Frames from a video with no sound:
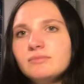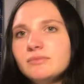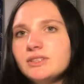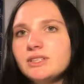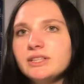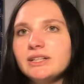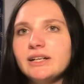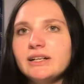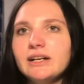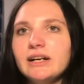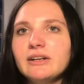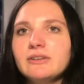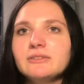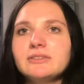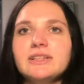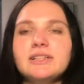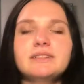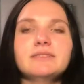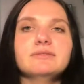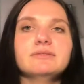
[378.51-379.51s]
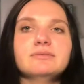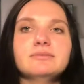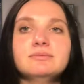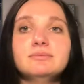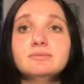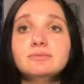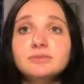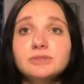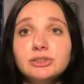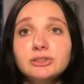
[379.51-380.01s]
to get out and
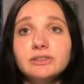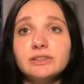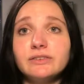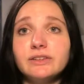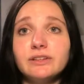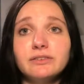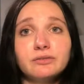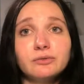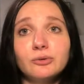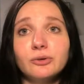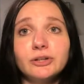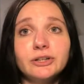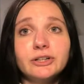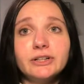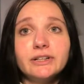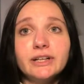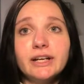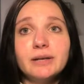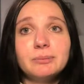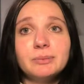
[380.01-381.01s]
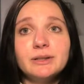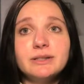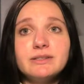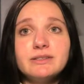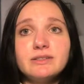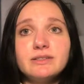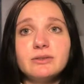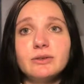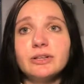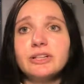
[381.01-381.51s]
do something for your
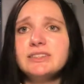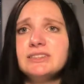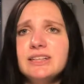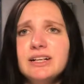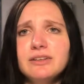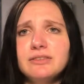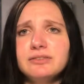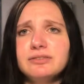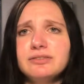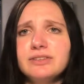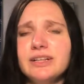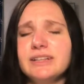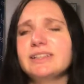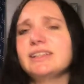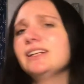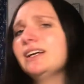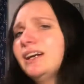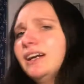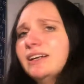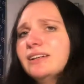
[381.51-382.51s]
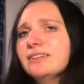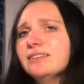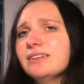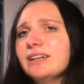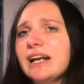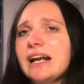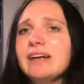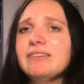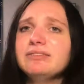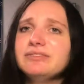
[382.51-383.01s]
campus or yourself and get ahead
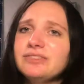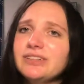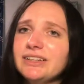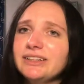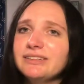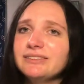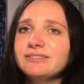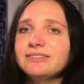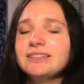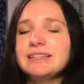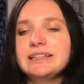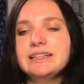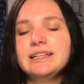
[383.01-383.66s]
and have fun.